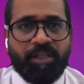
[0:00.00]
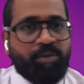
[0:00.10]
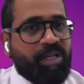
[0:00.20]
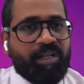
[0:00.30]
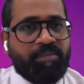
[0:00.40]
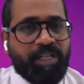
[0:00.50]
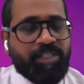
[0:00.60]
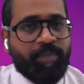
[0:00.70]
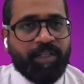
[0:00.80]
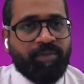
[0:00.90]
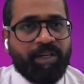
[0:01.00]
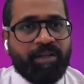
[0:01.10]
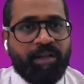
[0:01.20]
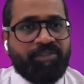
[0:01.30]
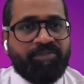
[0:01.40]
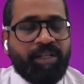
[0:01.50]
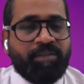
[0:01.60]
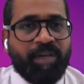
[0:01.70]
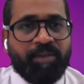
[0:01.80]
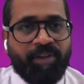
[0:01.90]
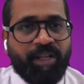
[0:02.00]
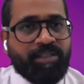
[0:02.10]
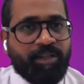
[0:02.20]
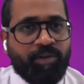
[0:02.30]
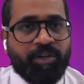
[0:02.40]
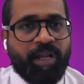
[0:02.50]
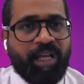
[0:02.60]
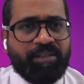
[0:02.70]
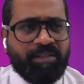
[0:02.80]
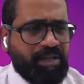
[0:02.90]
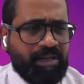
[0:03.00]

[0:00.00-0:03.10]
You can come next month where I feel my flights are going to light.